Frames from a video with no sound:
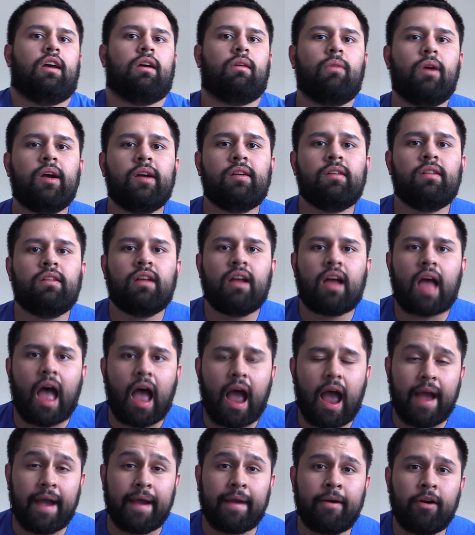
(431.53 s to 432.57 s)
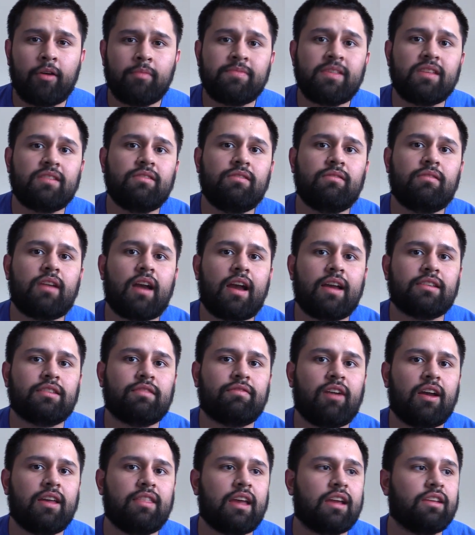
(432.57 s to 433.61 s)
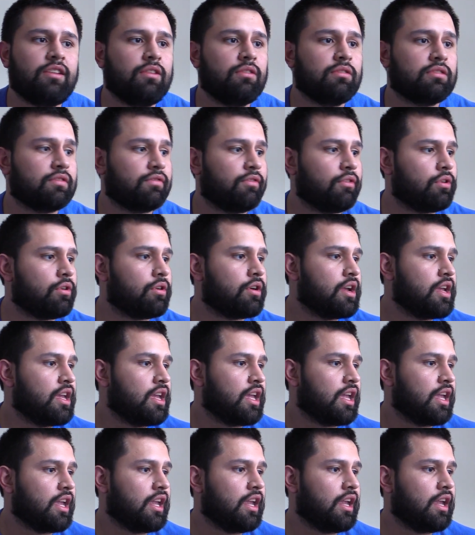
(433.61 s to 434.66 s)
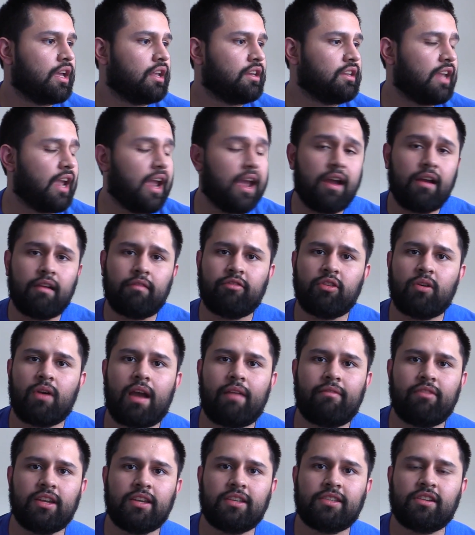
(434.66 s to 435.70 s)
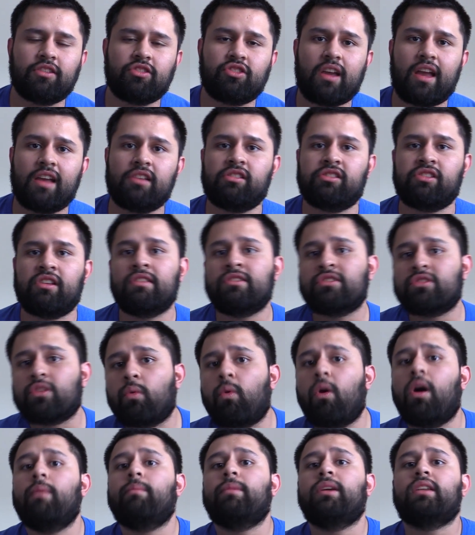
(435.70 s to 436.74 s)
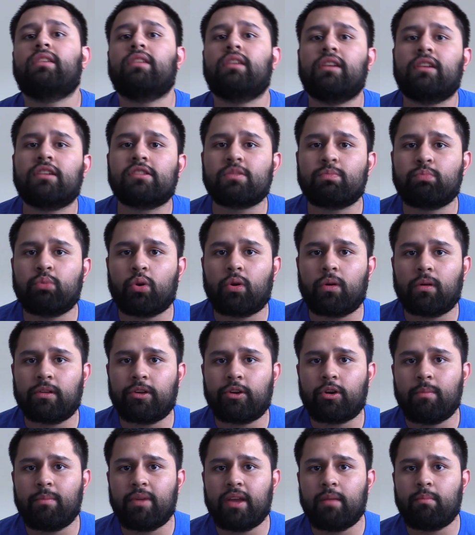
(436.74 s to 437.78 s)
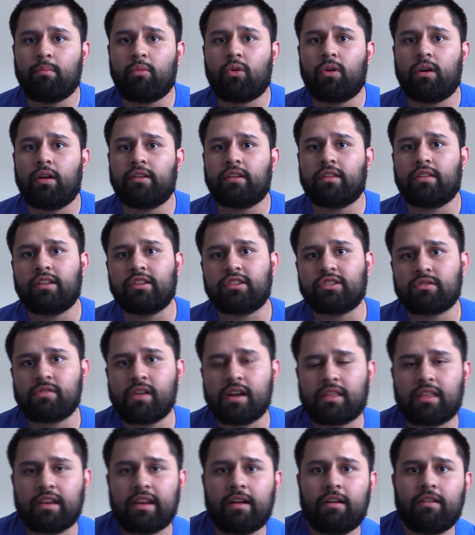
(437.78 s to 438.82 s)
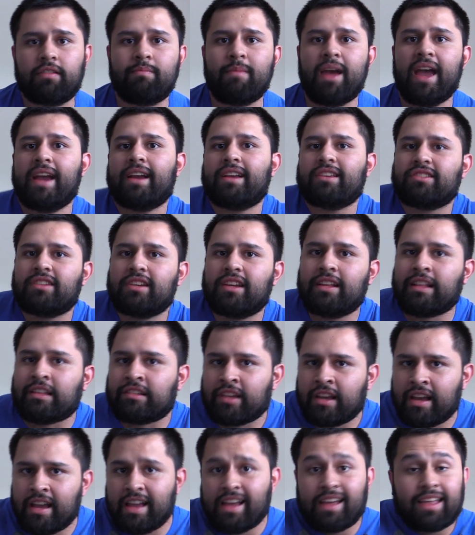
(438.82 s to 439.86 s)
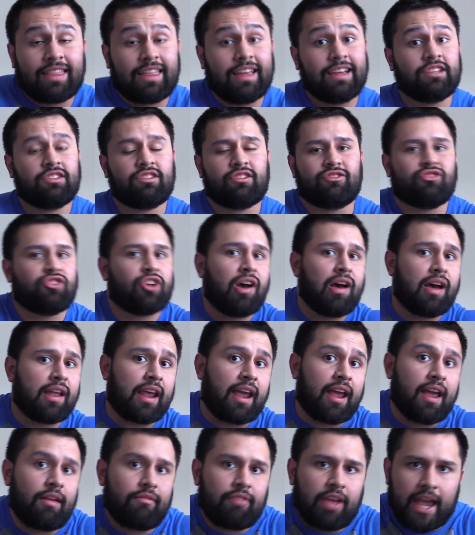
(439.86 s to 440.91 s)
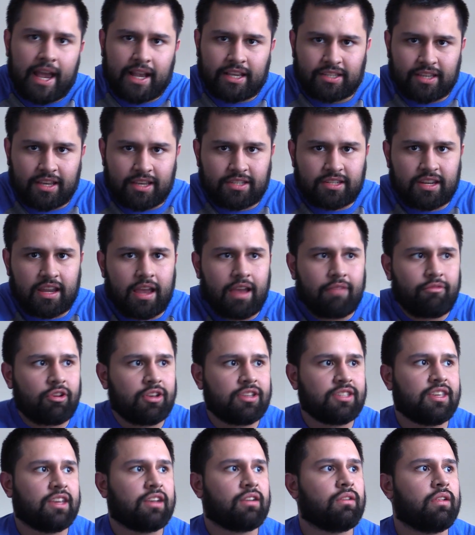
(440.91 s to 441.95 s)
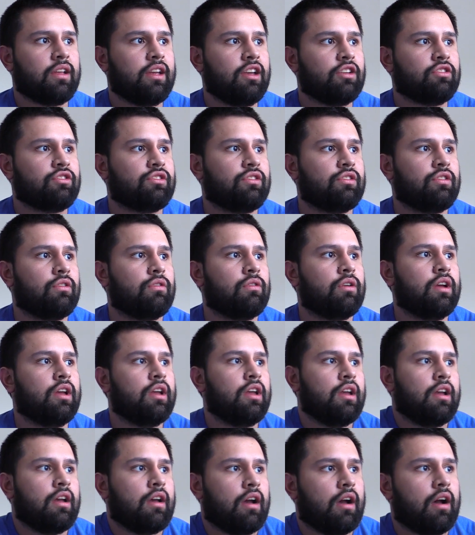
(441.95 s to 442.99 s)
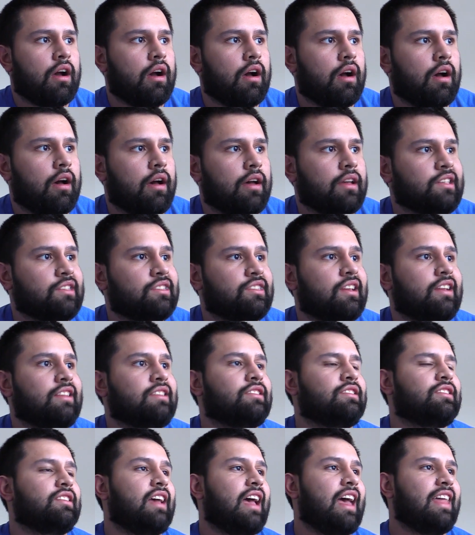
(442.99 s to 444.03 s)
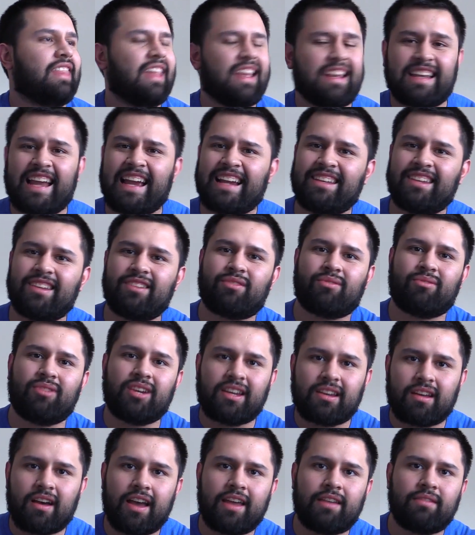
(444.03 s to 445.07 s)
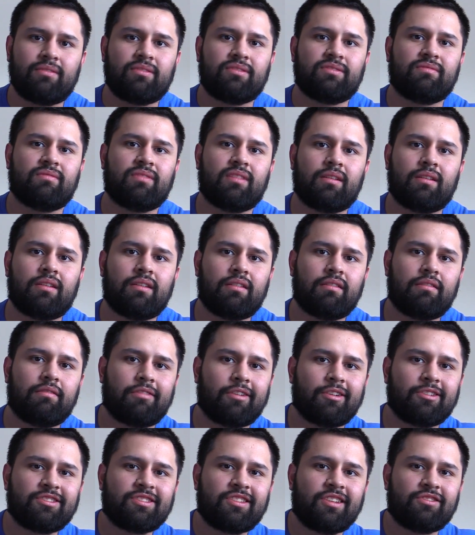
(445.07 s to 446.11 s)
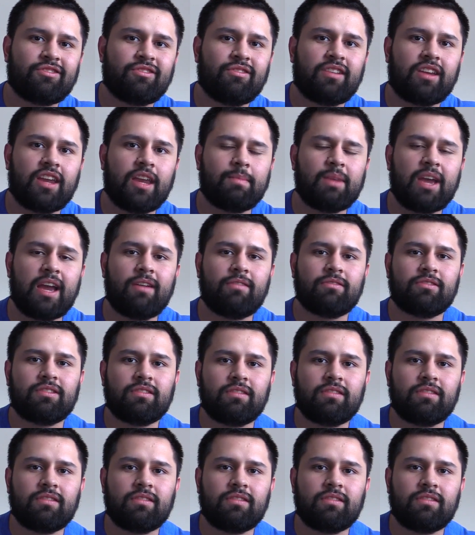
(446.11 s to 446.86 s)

Well, I hope that you guys find that useful. And yeah, if you have any suggestions or want me to explore a little bit more into these strength and health magazines, thanks to John, I have access to every single issue uh, since I think 1929 was when the first issue came out.